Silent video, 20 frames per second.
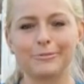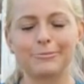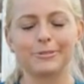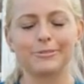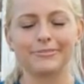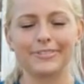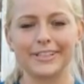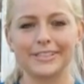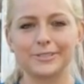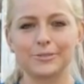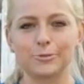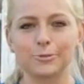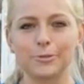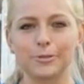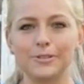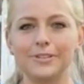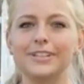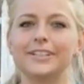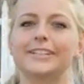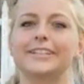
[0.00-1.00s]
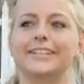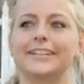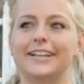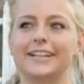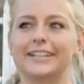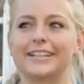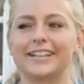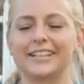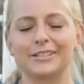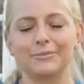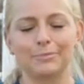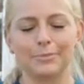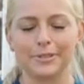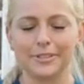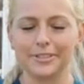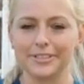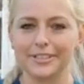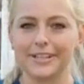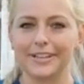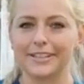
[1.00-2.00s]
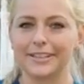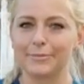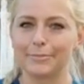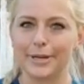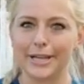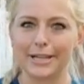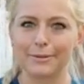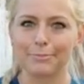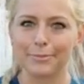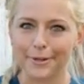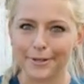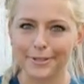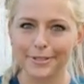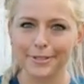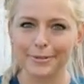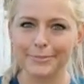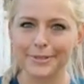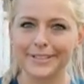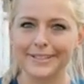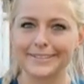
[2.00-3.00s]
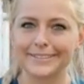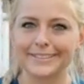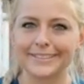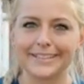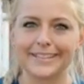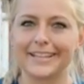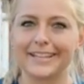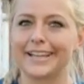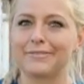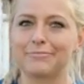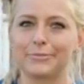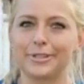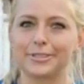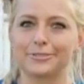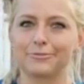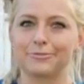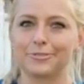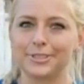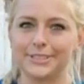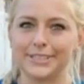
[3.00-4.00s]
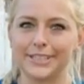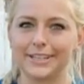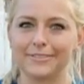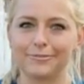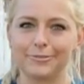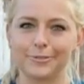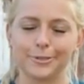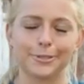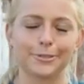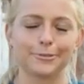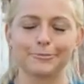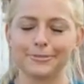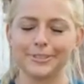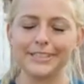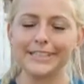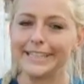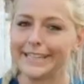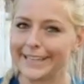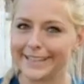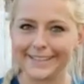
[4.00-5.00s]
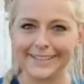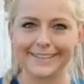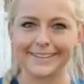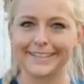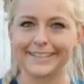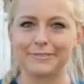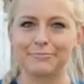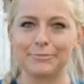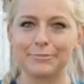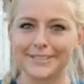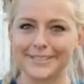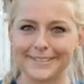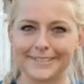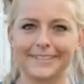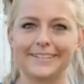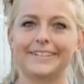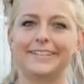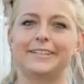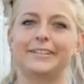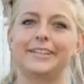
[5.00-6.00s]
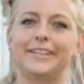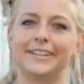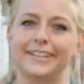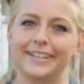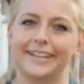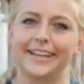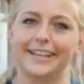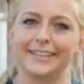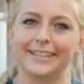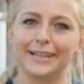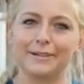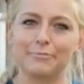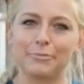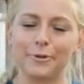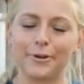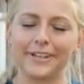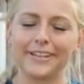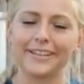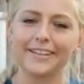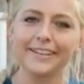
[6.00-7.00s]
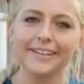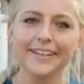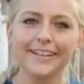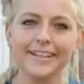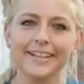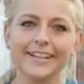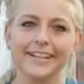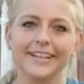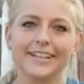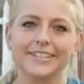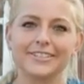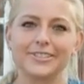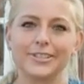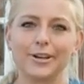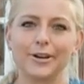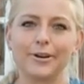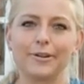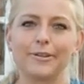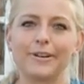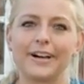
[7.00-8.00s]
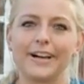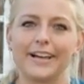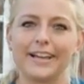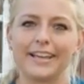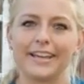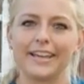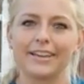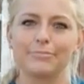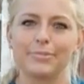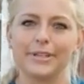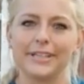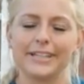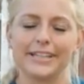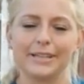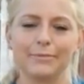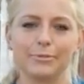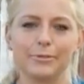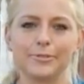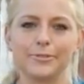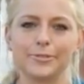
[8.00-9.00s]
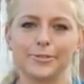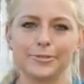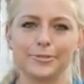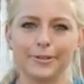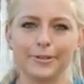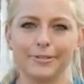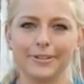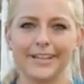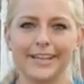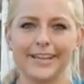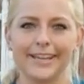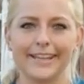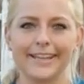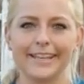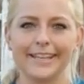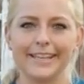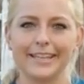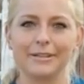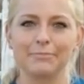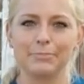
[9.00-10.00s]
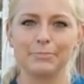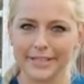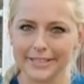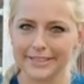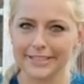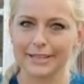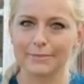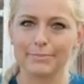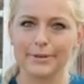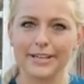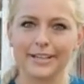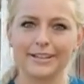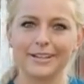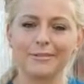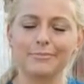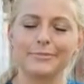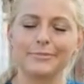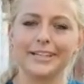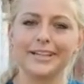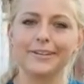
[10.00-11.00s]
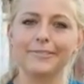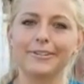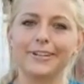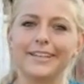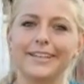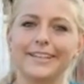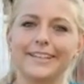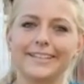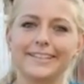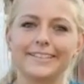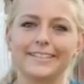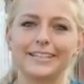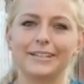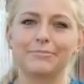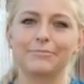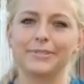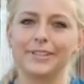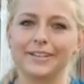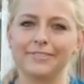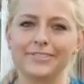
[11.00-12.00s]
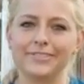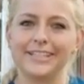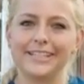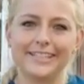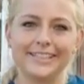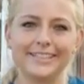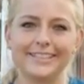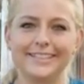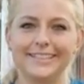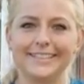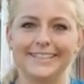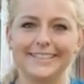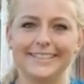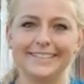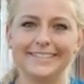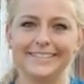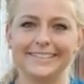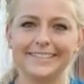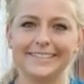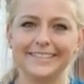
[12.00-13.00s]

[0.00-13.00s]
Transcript: through vet school, it got kind of put on the back burner because I didn't have much free time for really anything but studying at that point. So I have been able to go ahead and pick that back up now, and I'm loving it. And